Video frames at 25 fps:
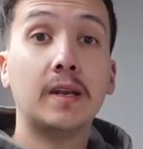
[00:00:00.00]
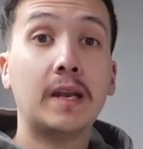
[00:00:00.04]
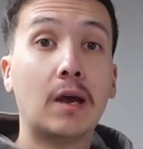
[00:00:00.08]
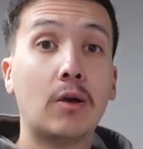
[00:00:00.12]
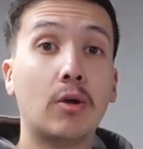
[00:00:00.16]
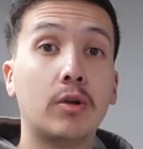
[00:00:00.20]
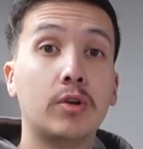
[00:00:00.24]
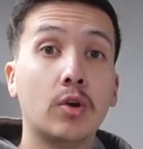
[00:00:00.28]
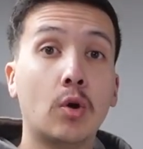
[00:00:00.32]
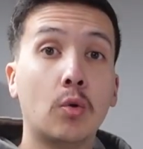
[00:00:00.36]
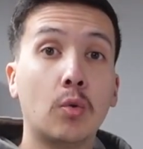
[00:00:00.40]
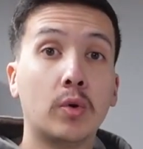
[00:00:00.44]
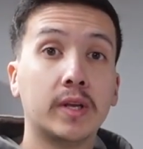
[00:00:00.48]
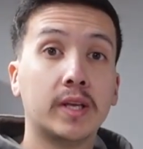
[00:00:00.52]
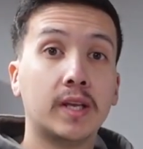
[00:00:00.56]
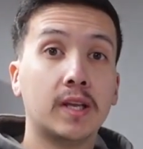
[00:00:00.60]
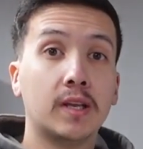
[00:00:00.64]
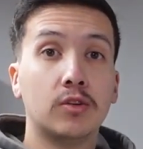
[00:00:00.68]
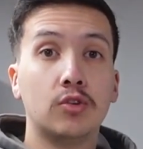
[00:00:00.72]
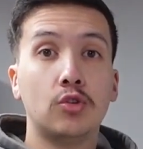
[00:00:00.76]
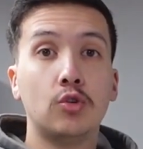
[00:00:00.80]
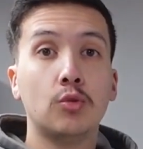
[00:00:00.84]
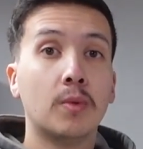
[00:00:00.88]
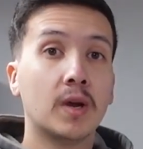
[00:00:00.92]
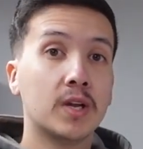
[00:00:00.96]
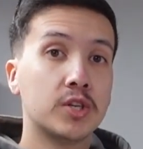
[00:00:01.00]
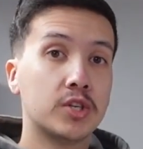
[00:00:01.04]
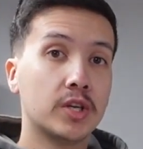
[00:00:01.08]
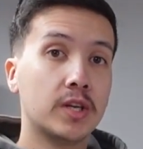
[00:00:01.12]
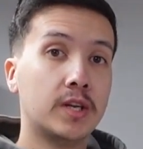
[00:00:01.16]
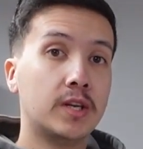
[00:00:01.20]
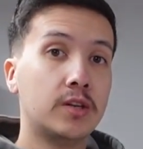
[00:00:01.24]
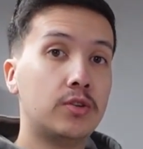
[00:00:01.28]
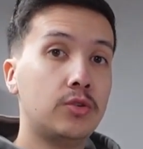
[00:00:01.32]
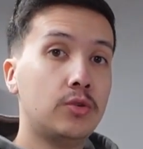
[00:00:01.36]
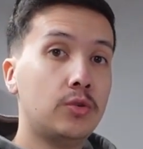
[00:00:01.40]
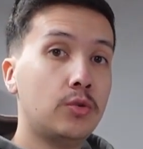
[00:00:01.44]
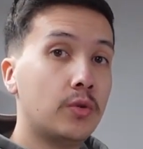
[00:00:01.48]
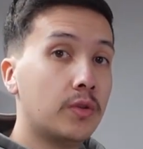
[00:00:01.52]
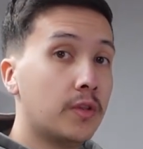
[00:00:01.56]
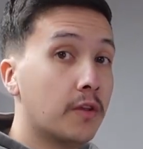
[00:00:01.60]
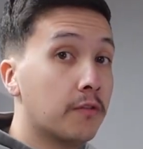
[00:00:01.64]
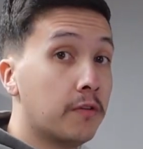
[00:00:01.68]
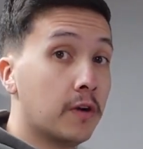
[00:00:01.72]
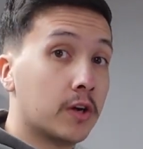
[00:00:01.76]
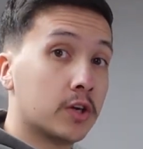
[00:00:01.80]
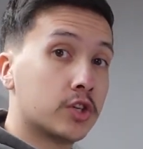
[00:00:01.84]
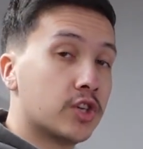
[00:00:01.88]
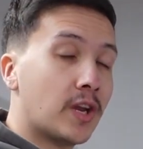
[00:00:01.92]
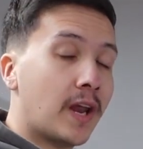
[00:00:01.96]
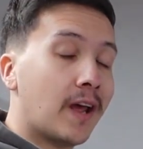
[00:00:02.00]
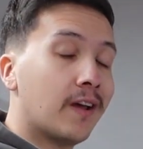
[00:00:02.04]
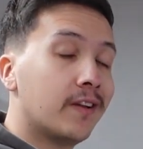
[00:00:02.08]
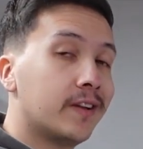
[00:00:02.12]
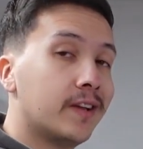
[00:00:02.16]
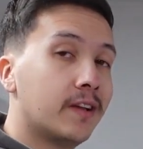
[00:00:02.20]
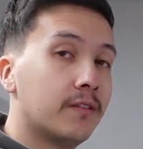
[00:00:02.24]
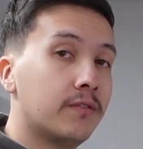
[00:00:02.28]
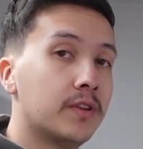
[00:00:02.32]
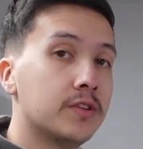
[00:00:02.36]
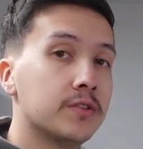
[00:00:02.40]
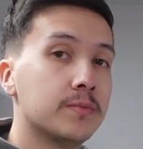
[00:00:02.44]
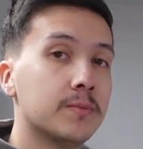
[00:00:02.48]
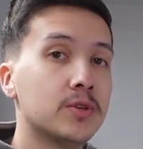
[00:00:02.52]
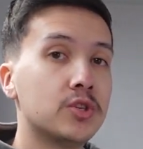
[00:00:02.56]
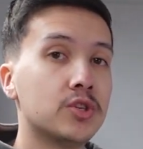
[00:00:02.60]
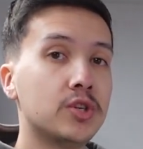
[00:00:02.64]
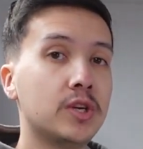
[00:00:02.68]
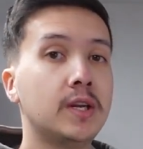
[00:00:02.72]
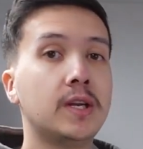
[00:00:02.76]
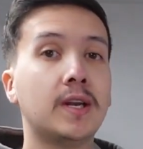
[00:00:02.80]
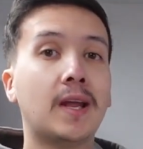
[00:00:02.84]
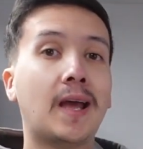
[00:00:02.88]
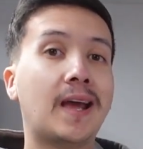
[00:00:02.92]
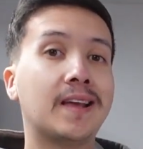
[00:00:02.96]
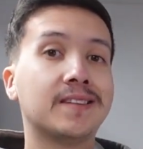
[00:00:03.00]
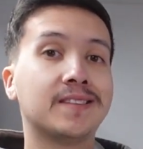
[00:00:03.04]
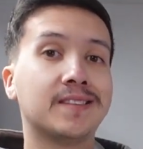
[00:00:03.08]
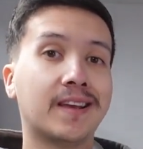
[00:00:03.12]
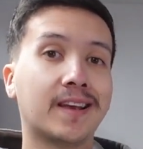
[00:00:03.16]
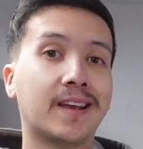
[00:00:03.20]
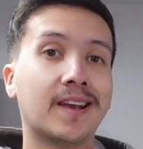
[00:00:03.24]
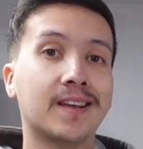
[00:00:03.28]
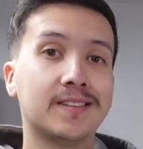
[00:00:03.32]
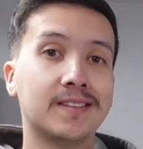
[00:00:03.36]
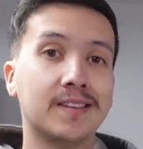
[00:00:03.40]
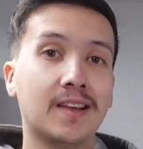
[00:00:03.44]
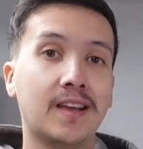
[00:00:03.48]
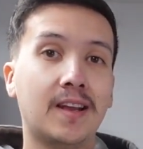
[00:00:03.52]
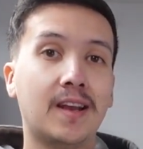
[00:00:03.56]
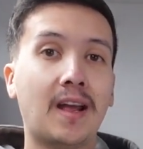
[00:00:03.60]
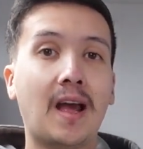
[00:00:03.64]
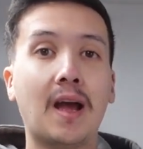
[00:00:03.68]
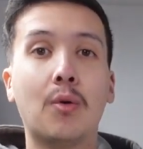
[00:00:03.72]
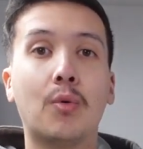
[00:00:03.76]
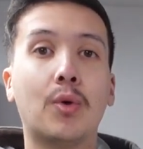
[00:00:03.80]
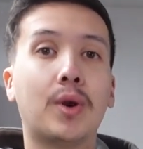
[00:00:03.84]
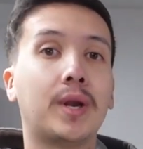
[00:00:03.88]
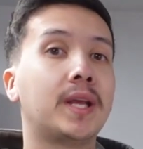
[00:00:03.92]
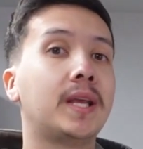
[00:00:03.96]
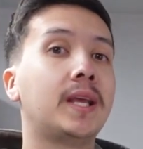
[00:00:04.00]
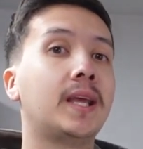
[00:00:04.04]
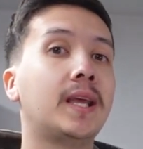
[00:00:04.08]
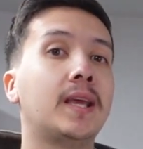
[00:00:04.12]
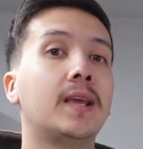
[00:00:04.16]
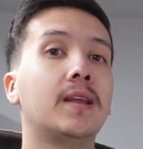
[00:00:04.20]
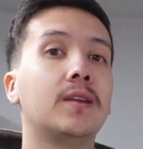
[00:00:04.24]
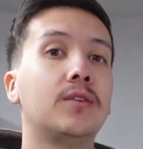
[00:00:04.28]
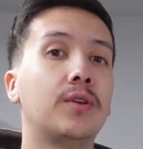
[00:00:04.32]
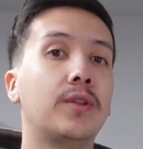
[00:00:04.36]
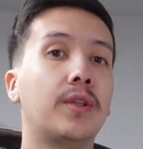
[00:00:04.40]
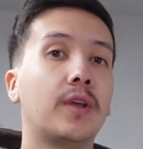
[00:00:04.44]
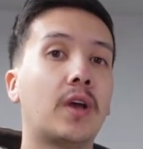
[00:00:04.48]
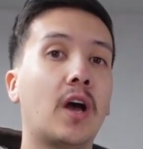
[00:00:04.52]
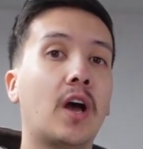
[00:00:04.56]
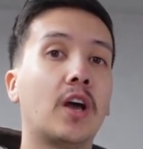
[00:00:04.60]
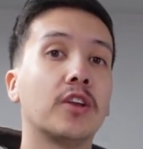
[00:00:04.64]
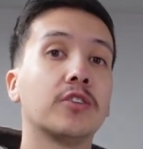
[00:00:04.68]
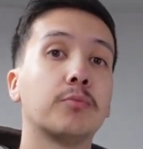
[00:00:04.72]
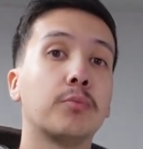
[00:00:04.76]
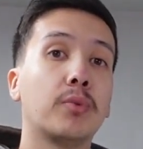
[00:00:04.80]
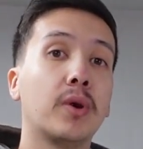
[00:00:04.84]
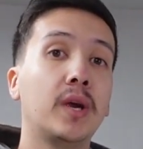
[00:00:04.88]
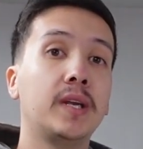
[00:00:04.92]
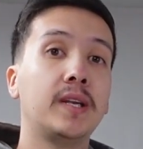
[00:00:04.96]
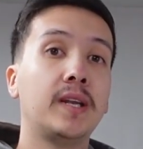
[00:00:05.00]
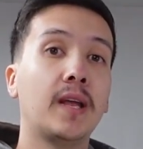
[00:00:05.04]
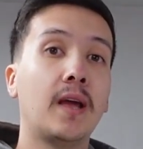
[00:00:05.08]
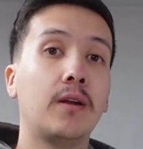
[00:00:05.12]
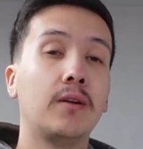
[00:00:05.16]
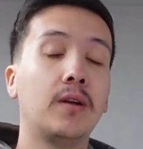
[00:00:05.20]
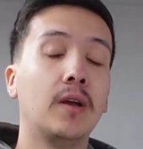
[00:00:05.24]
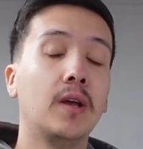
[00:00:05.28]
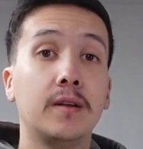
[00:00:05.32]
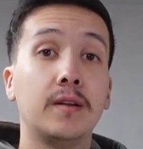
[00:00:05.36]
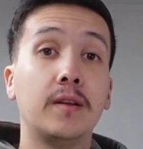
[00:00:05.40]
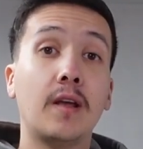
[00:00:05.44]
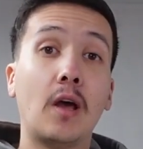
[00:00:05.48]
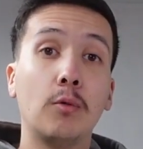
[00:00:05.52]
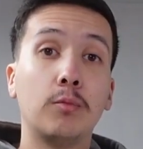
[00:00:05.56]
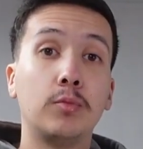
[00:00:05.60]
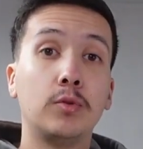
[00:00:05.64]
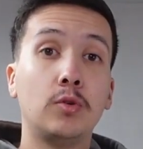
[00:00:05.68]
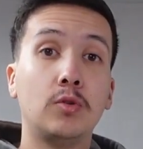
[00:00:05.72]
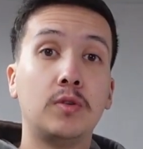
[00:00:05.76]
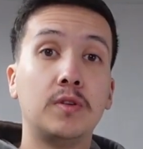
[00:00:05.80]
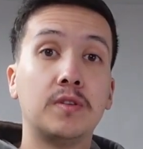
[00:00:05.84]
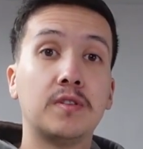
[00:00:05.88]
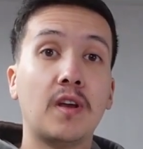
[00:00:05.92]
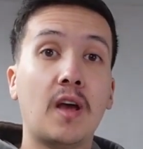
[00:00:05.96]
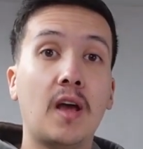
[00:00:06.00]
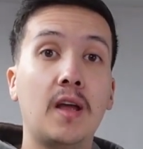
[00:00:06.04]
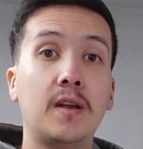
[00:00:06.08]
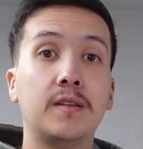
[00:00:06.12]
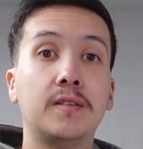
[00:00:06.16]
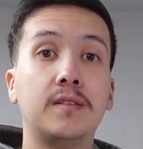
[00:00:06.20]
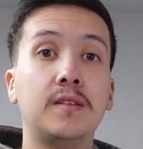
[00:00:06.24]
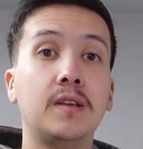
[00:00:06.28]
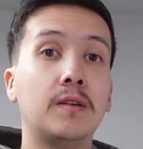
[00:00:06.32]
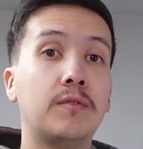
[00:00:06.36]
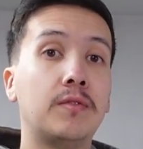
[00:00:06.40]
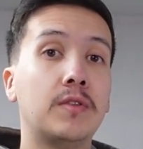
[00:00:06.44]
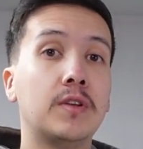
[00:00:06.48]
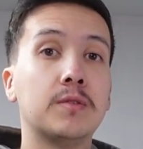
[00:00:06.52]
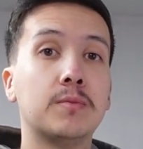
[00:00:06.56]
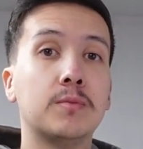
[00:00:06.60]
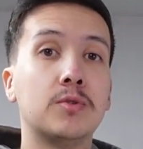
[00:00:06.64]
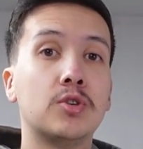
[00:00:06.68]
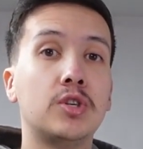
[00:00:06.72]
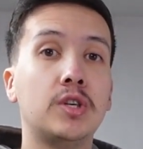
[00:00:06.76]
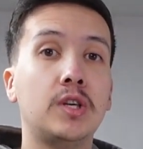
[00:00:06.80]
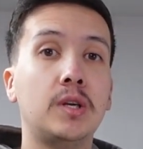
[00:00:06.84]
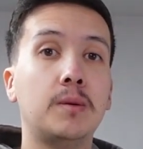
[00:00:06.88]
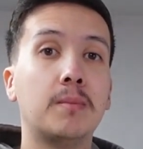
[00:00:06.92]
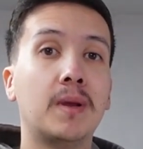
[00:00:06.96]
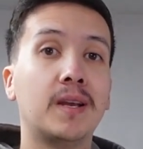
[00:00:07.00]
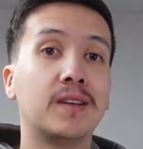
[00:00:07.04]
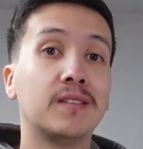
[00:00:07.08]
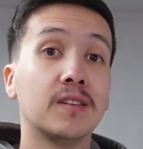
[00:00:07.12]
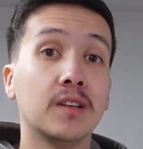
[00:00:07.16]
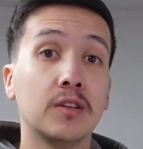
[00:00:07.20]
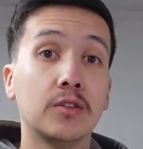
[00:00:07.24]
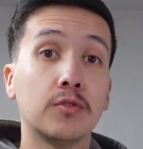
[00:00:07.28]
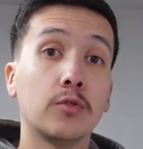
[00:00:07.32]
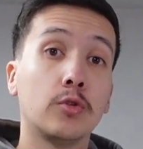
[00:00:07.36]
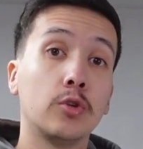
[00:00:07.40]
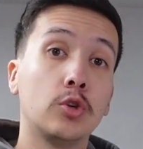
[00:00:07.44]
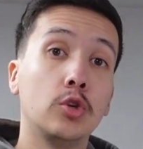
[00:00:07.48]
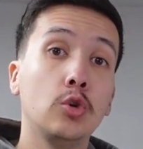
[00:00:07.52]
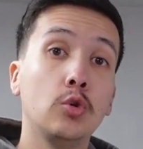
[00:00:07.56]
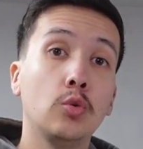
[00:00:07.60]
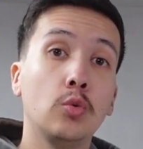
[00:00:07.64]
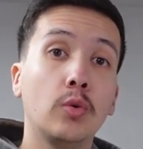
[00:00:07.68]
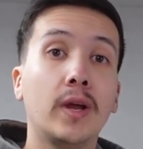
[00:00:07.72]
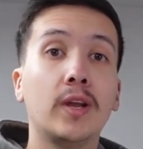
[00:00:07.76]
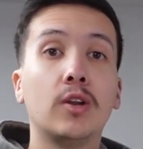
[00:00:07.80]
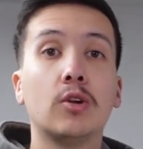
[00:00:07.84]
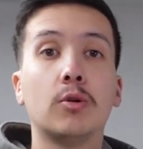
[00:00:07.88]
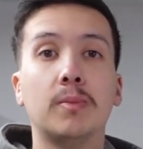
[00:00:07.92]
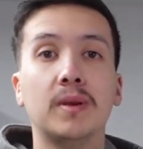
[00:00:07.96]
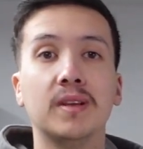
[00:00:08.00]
Now, I don't want to get too much into the functionality of this machine, as like I said, I want to get into the cost breakdown to help you decide to see if this machine makes sense for you and your